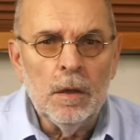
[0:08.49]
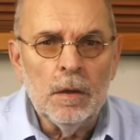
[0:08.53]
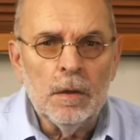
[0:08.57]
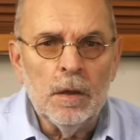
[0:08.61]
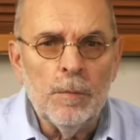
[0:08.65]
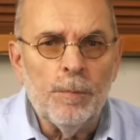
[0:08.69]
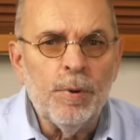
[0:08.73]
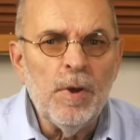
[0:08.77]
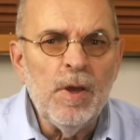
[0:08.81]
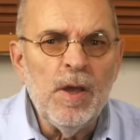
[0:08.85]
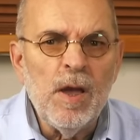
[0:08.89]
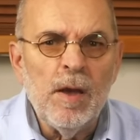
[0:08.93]

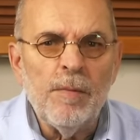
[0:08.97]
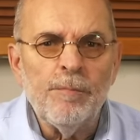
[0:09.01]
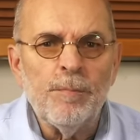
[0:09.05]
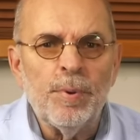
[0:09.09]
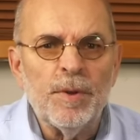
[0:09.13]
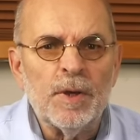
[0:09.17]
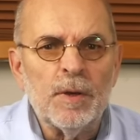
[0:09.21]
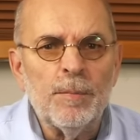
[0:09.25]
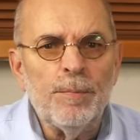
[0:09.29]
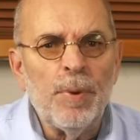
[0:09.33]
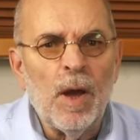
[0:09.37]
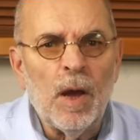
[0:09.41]
The preamp
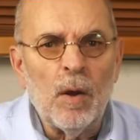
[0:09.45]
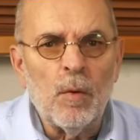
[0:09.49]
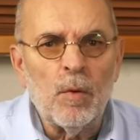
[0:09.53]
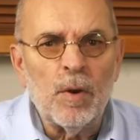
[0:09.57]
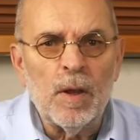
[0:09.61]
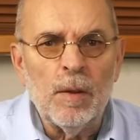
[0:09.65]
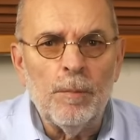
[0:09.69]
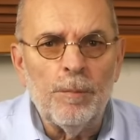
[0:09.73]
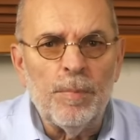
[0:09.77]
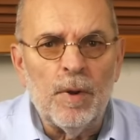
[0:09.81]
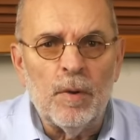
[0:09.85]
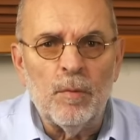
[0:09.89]
and the power
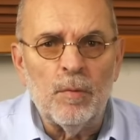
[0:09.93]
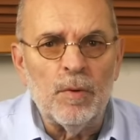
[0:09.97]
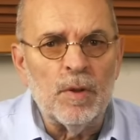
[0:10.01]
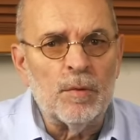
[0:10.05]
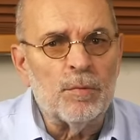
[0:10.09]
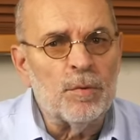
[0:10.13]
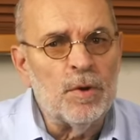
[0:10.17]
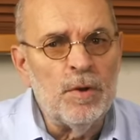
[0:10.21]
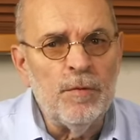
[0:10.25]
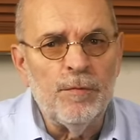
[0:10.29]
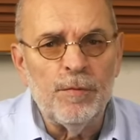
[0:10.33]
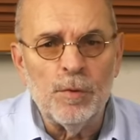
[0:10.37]
amp I
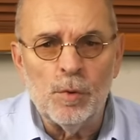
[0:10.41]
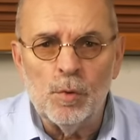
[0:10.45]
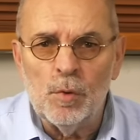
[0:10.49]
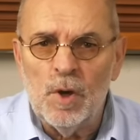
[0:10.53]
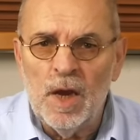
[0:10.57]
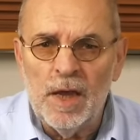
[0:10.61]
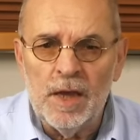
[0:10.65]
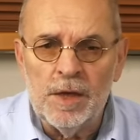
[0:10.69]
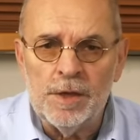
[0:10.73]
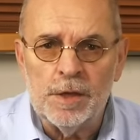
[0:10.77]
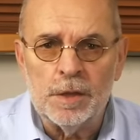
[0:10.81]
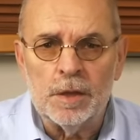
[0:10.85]
will review
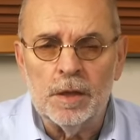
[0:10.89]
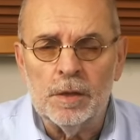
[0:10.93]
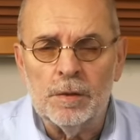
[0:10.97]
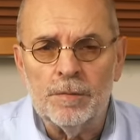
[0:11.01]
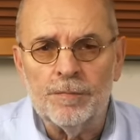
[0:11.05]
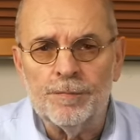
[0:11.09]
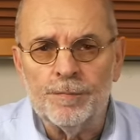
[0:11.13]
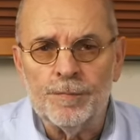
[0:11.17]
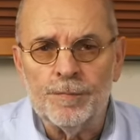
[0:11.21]
later.